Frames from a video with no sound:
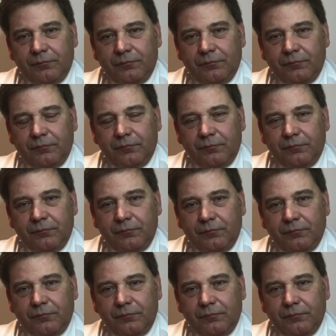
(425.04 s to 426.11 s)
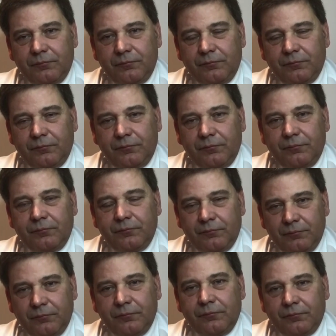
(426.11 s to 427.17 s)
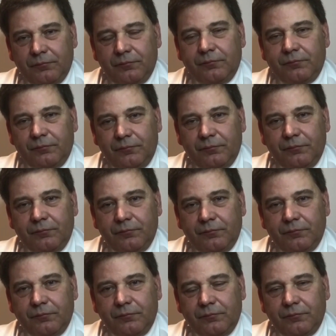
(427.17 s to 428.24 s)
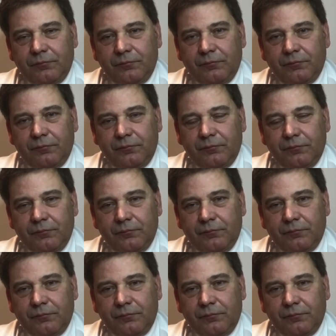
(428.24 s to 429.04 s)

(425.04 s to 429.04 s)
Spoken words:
This person isn't speaking.